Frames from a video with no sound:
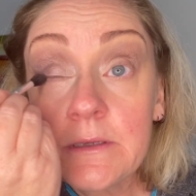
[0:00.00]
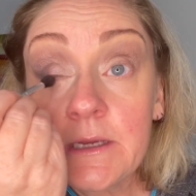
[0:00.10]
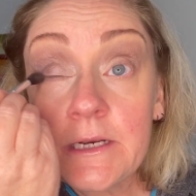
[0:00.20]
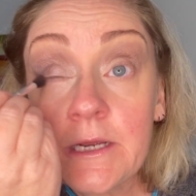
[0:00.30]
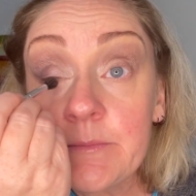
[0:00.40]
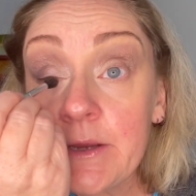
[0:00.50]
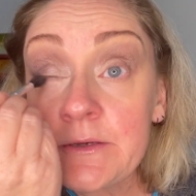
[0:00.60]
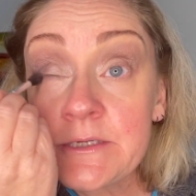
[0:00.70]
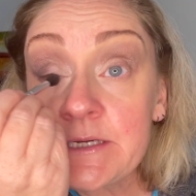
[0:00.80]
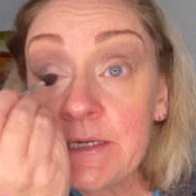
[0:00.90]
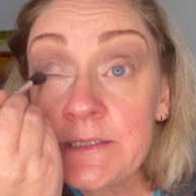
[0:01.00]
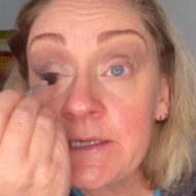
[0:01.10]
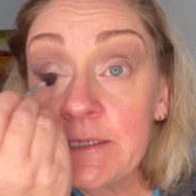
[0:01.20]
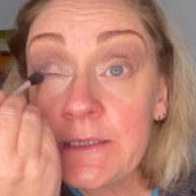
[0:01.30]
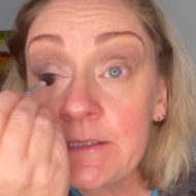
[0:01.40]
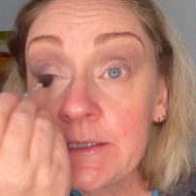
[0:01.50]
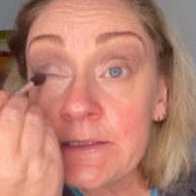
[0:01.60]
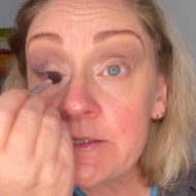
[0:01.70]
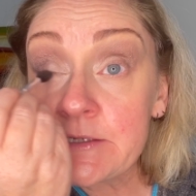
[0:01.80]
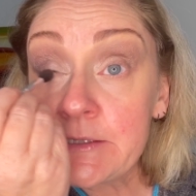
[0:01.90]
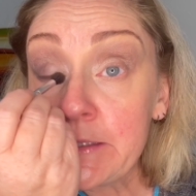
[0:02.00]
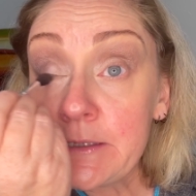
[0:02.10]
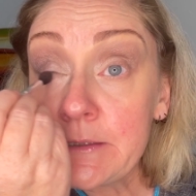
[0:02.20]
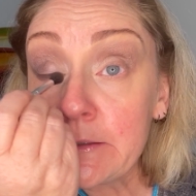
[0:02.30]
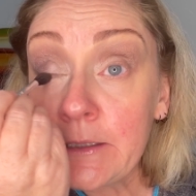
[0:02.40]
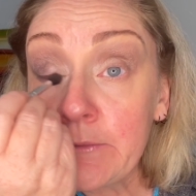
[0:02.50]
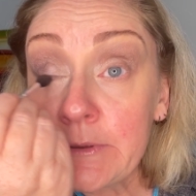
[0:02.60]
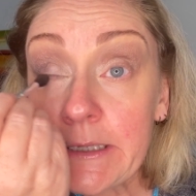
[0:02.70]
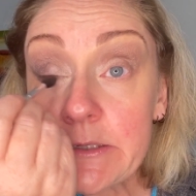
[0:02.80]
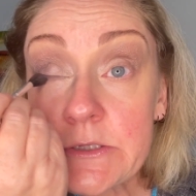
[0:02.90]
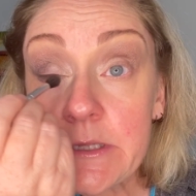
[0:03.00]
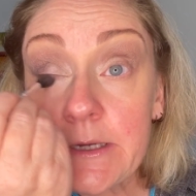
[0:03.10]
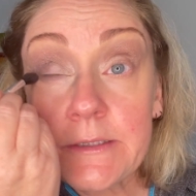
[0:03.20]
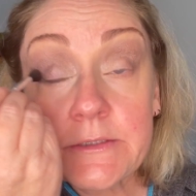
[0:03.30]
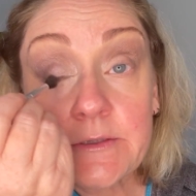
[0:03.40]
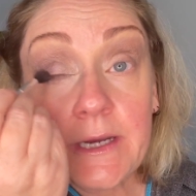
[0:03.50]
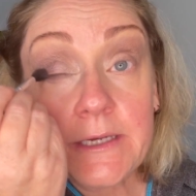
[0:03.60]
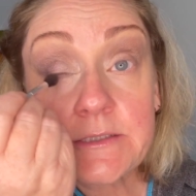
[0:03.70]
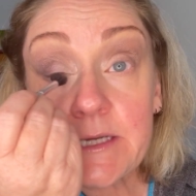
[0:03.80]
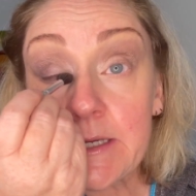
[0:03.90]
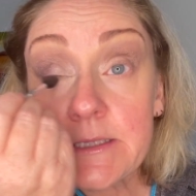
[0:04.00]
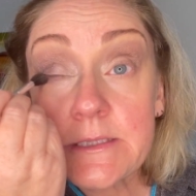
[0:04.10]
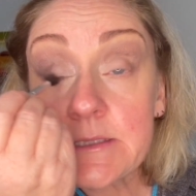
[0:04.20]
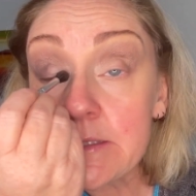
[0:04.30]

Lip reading: and I'm going to take that in under the lower lash line to act as